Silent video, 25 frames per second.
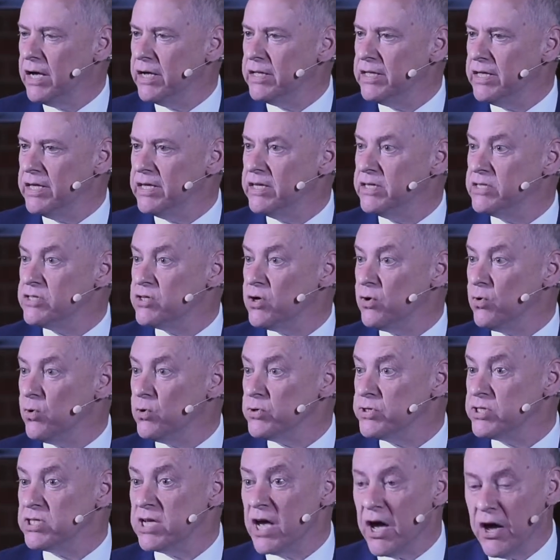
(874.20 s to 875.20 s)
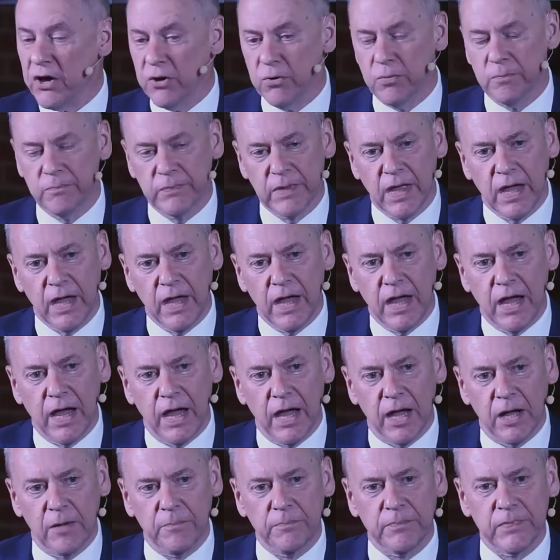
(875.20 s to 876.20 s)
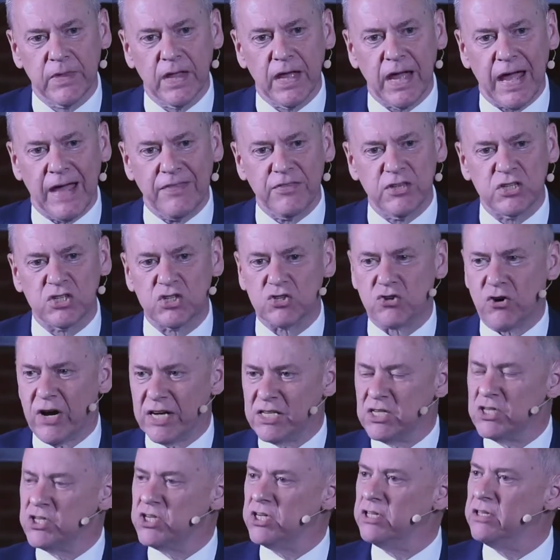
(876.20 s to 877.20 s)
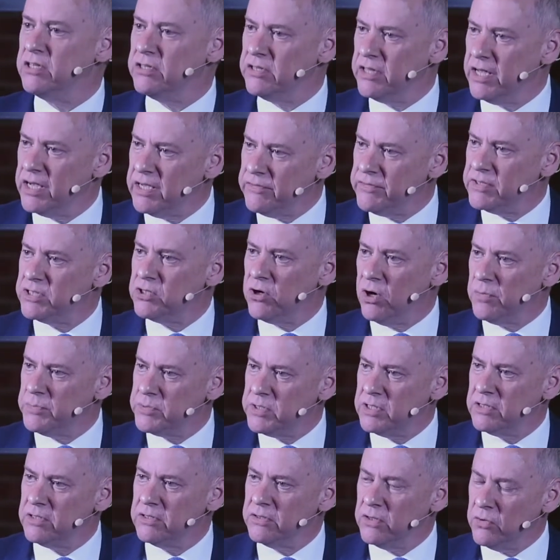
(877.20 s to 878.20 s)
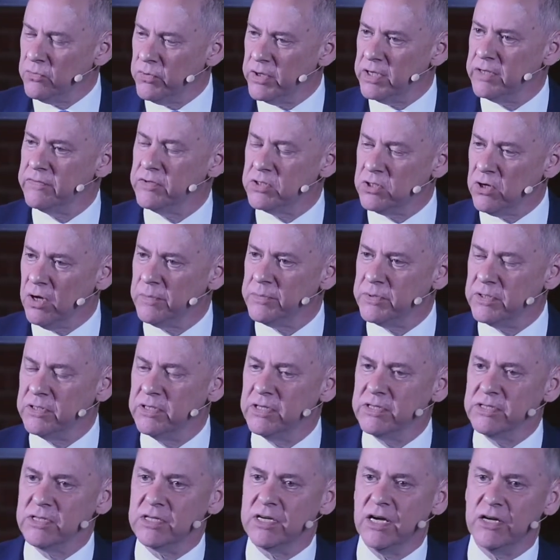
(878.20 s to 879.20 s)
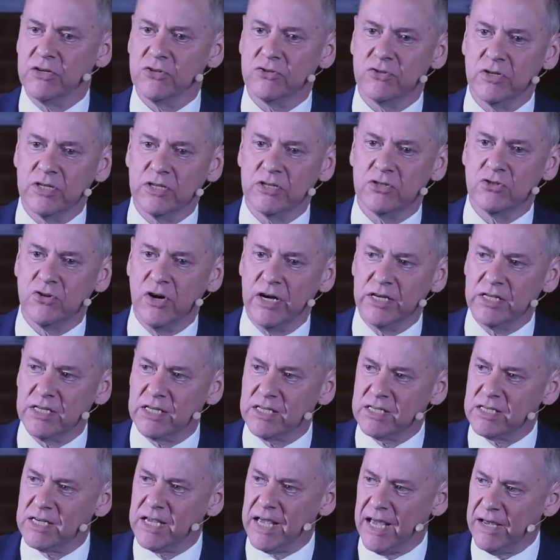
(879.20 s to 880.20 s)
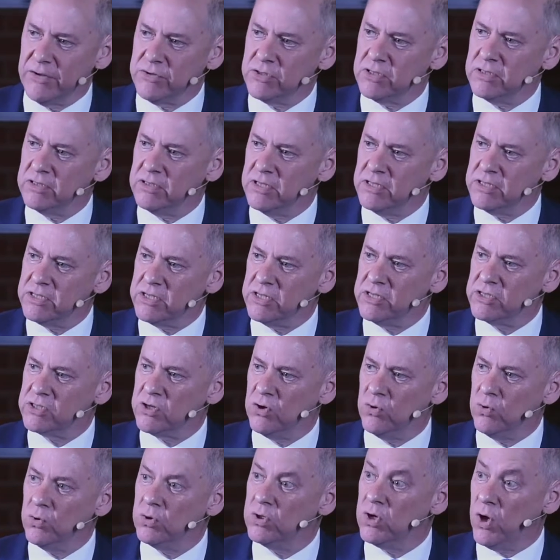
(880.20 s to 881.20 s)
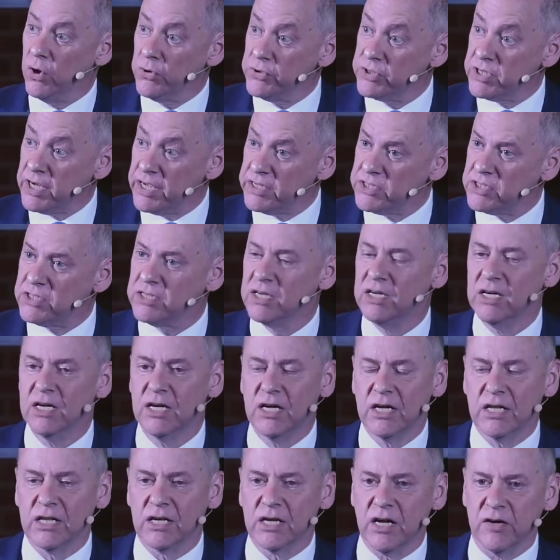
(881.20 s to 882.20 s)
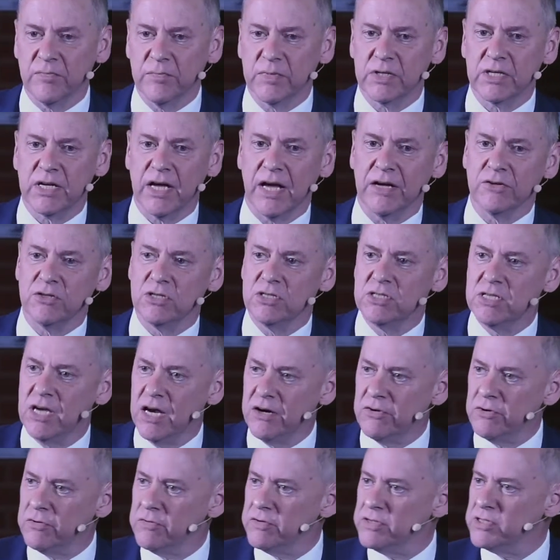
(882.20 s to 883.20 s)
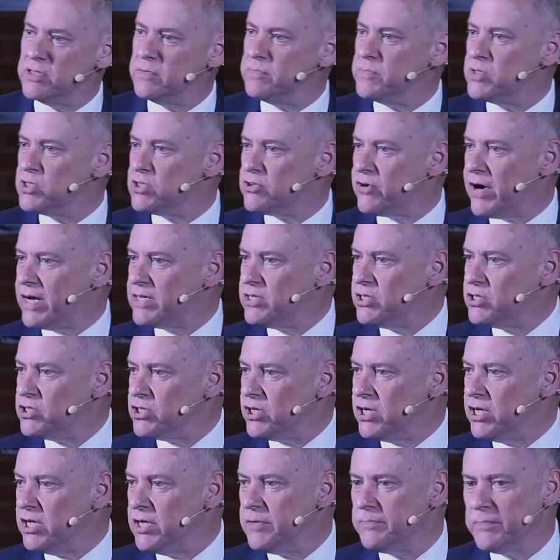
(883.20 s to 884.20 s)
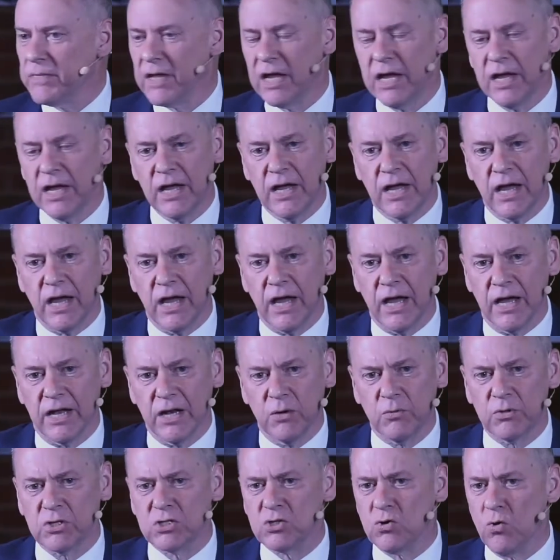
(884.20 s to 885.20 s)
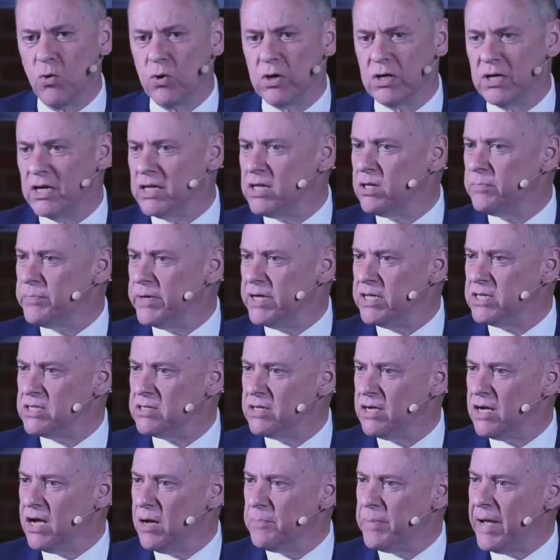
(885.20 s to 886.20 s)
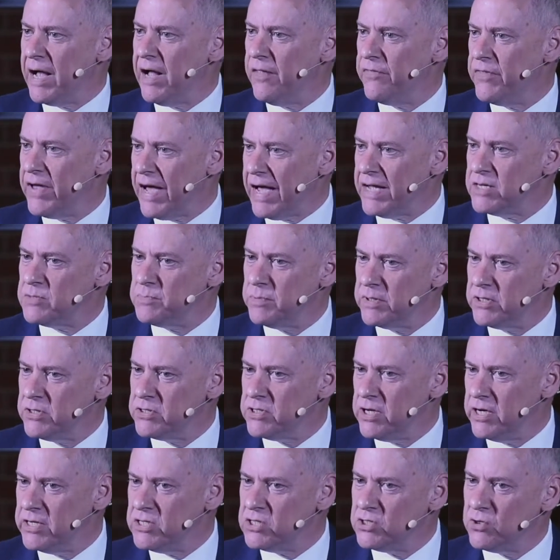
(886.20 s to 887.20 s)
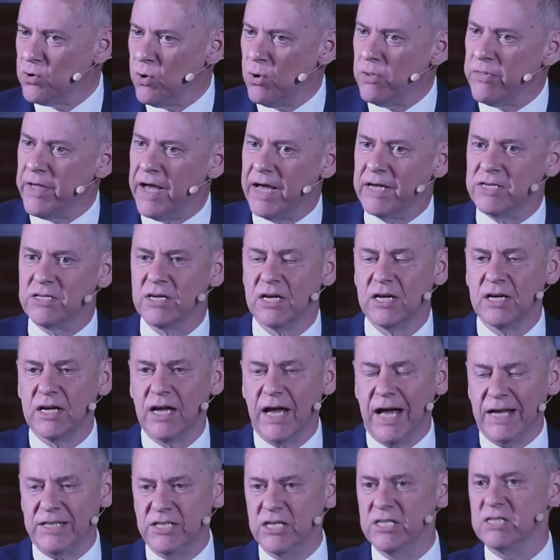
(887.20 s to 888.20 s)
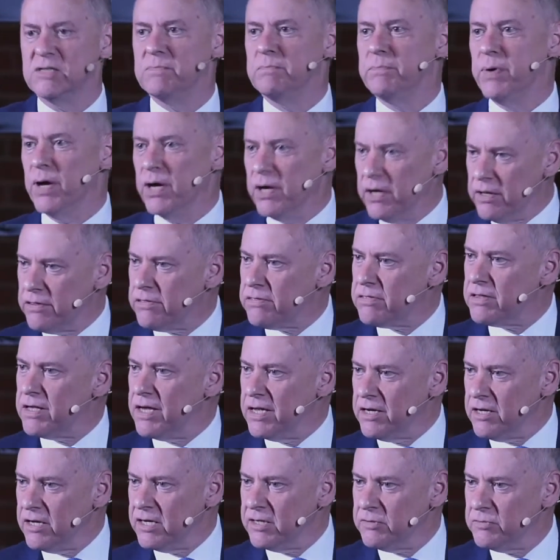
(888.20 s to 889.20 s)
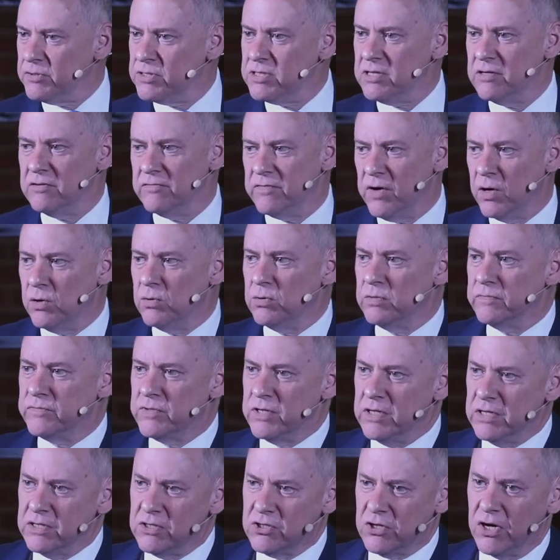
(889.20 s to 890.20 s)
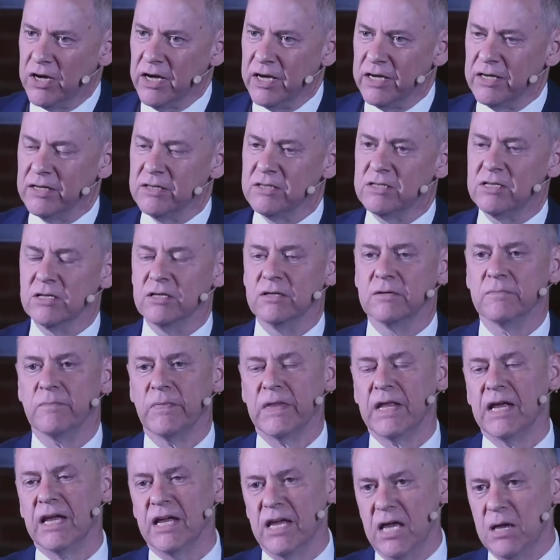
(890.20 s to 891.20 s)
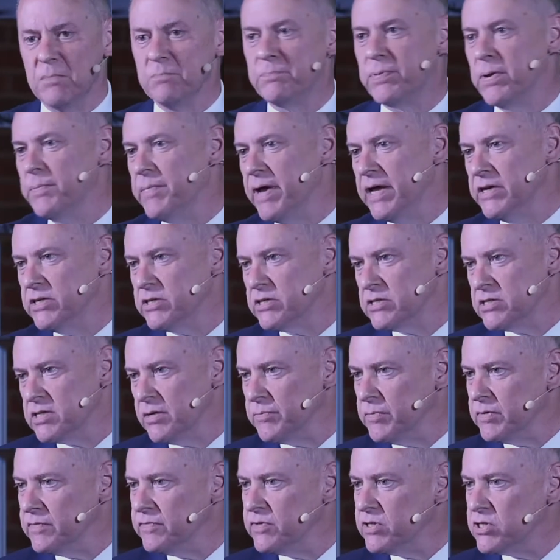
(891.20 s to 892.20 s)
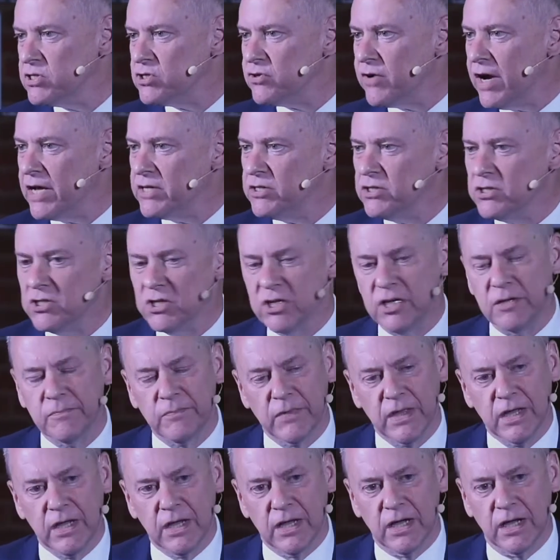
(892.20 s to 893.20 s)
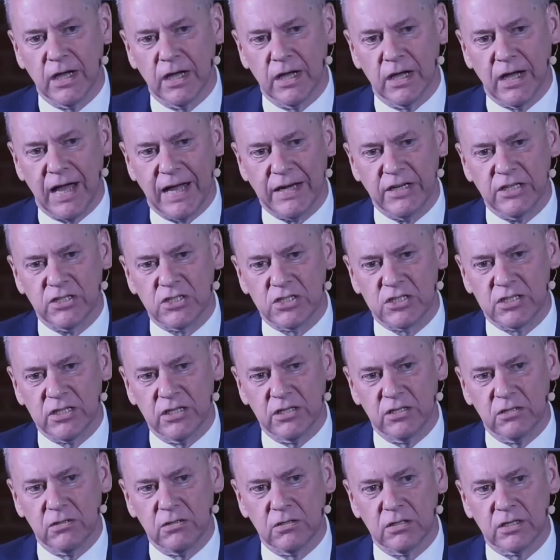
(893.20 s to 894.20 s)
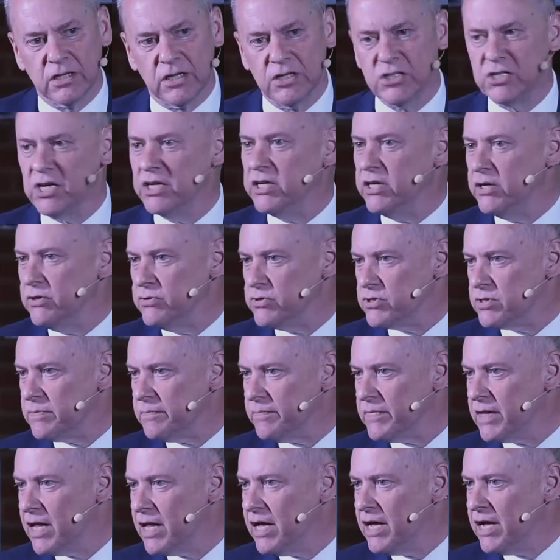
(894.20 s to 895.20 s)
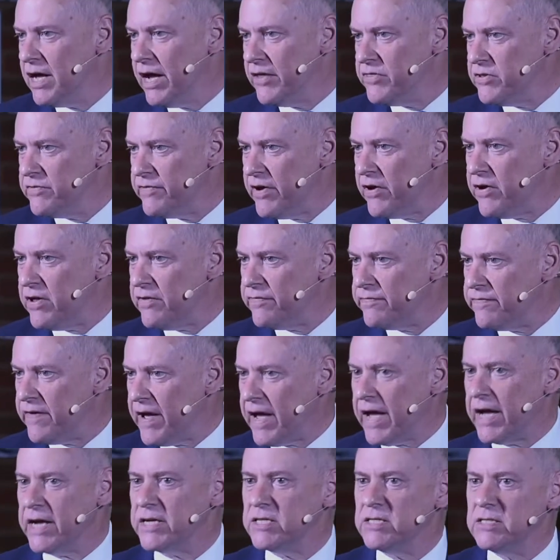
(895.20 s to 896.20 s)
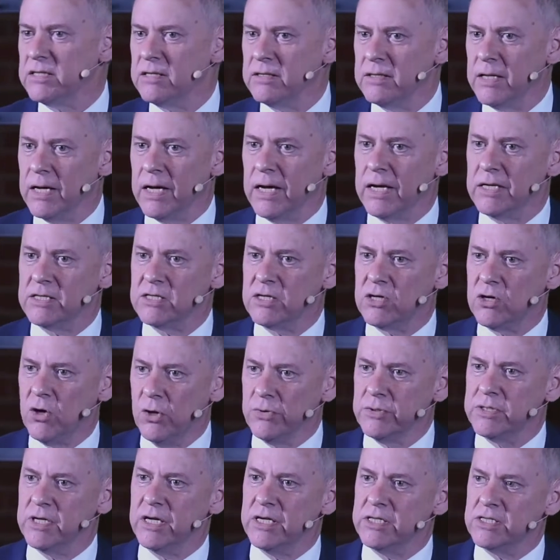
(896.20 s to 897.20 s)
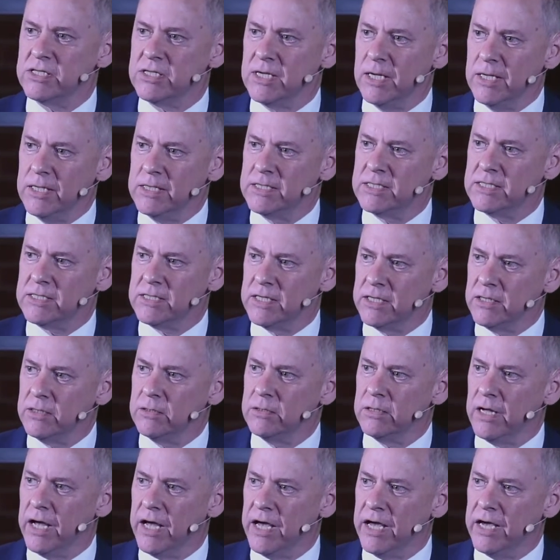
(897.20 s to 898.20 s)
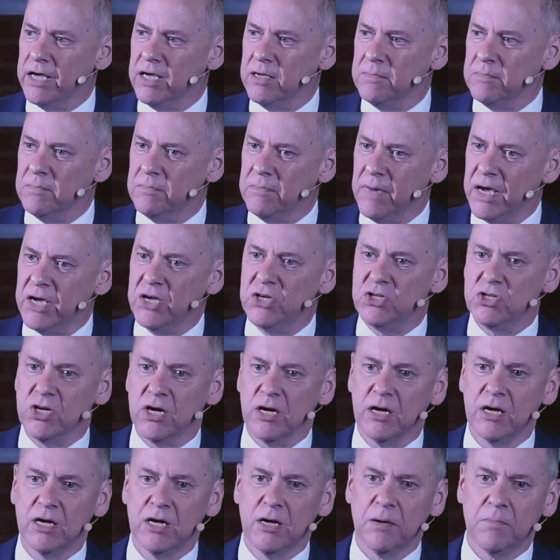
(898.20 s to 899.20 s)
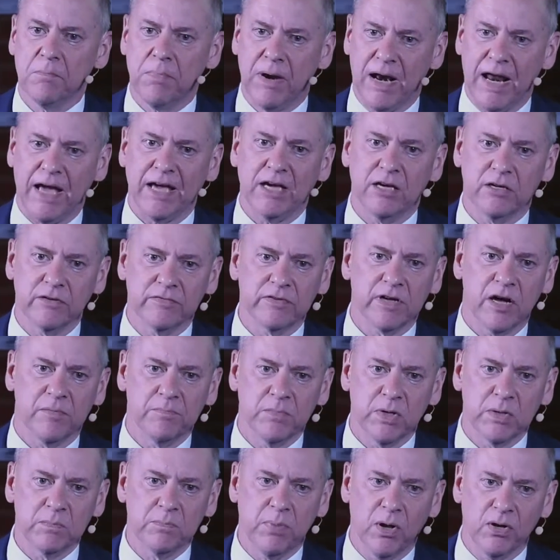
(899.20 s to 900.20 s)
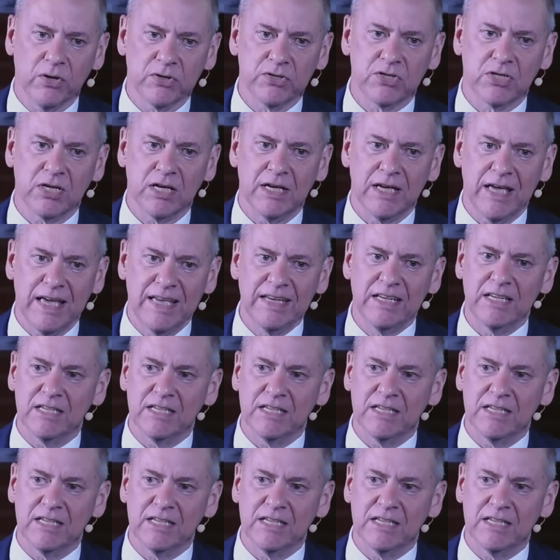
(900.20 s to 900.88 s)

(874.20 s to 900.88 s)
years or so. And the strategy that they've adopted and that we have adopted as a country to try to counter this is called CoNTEST, the Government Counter-Terrorism Strategy. And I want to talk a little bit about that because I saw that at its birth and I was involved in trying to implement some of the strategy and it still continues. And the very fact that CoNTEST is still a major plank of government policy in